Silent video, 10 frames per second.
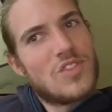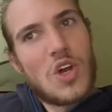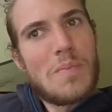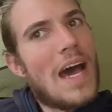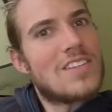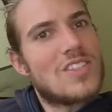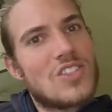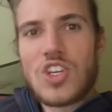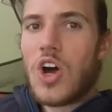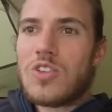So pasta,
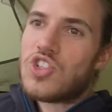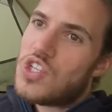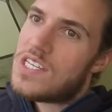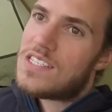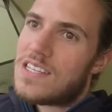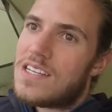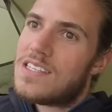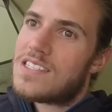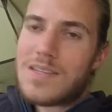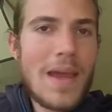salt, cheese,
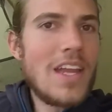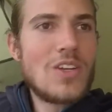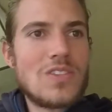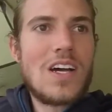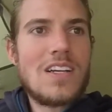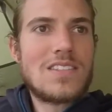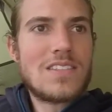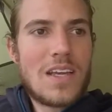and tomato sauce.